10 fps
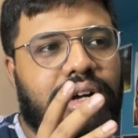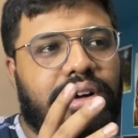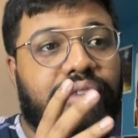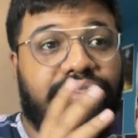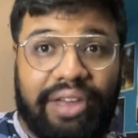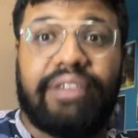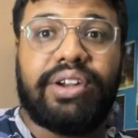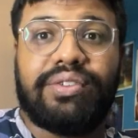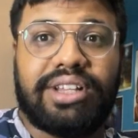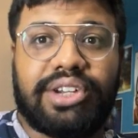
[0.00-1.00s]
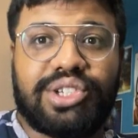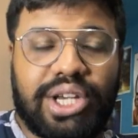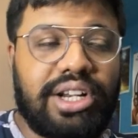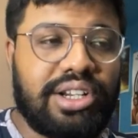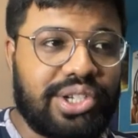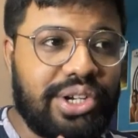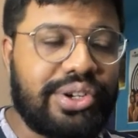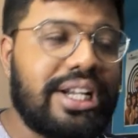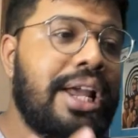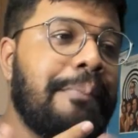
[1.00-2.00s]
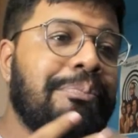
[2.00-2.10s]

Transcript: a favorite with the children,